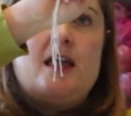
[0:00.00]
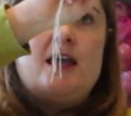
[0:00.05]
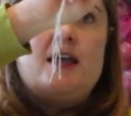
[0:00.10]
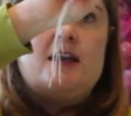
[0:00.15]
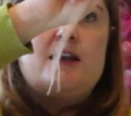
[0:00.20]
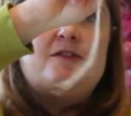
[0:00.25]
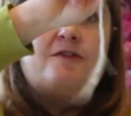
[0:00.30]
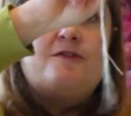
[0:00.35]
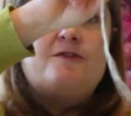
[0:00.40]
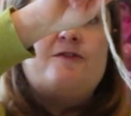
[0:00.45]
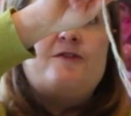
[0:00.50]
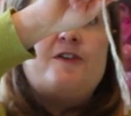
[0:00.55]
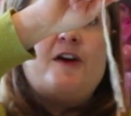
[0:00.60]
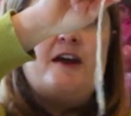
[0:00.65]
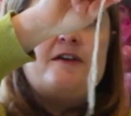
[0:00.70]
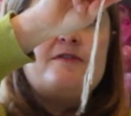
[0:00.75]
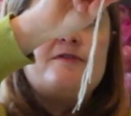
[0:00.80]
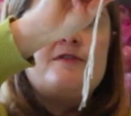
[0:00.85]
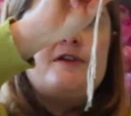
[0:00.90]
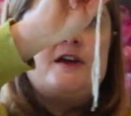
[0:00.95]
in a
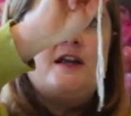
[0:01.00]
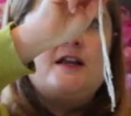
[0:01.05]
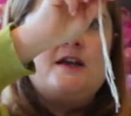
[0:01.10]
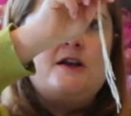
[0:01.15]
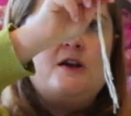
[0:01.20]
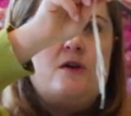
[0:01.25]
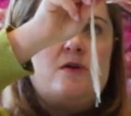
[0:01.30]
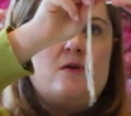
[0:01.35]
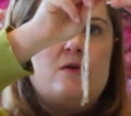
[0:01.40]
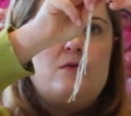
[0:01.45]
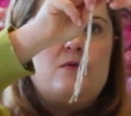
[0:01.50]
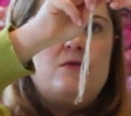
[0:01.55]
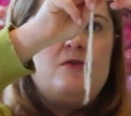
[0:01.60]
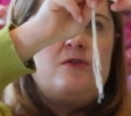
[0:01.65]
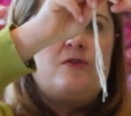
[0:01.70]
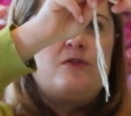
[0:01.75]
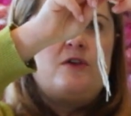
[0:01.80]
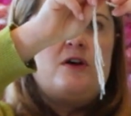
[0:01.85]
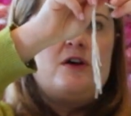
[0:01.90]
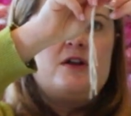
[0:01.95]
very
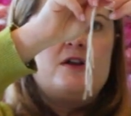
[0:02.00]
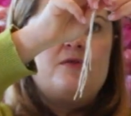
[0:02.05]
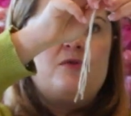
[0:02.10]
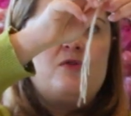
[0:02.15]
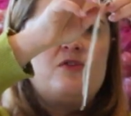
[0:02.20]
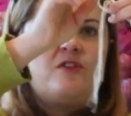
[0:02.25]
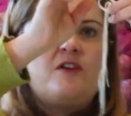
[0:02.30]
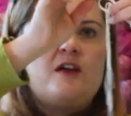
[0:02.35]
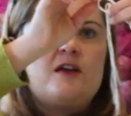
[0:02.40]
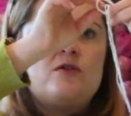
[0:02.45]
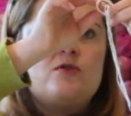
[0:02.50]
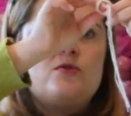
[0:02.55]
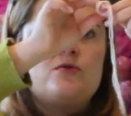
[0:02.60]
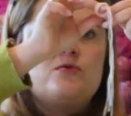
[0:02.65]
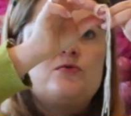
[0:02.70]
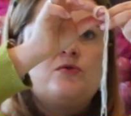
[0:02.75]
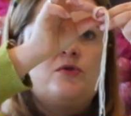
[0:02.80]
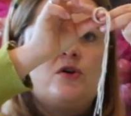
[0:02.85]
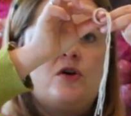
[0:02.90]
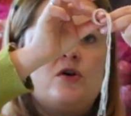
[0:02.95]
loose kind of
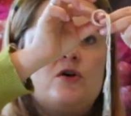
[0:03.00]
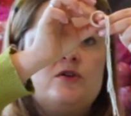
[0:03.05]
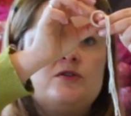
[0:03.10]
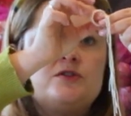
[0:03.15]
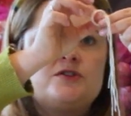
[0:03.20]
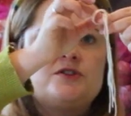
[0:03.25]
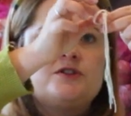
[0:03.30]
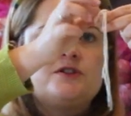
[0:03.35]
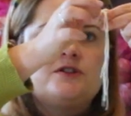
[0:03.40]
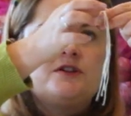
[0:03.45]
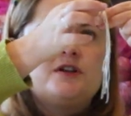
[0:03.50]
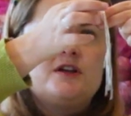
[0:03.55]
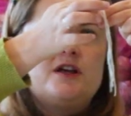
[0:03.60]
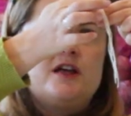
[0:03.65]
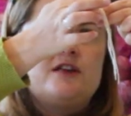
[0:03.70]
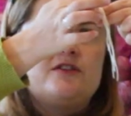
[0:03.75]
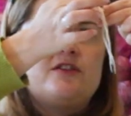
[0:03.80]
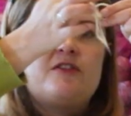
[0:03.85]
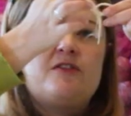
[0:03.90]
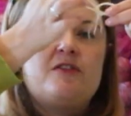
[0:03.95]
single knot.
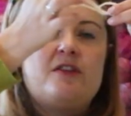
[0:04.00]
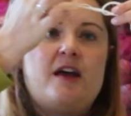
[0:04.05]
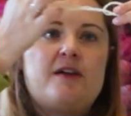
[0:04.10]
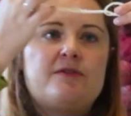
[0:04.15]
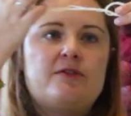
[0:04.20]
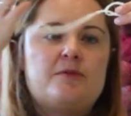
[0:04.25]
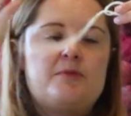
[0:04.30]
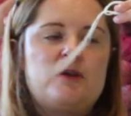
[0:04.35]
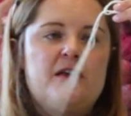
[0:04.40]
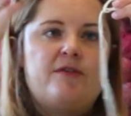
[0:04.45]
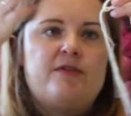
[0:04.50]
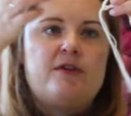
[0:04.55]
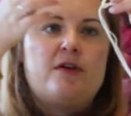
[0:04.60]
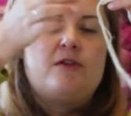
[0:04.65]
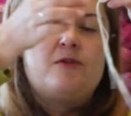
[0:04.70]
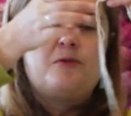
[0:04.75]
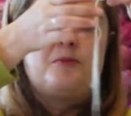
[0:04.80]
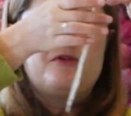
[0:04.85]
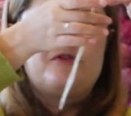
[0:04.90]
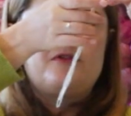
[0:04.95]
It doesn't have to be a
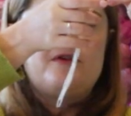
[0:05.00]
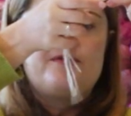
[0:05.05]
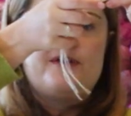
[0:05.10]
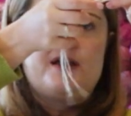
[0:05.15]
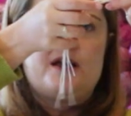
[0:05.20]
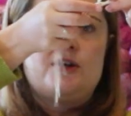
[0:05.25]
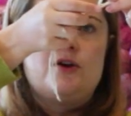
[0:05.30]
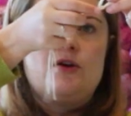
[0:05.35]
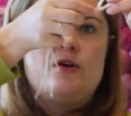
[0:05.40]
very specific